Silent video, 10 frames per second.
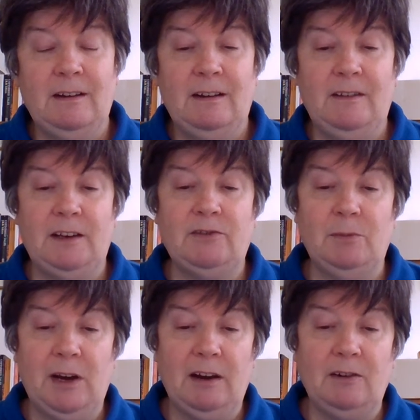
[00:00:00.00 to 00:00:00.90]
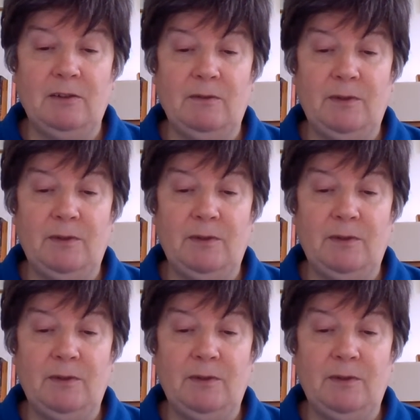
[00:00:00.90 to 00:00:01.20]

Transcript: and that's from Kingdom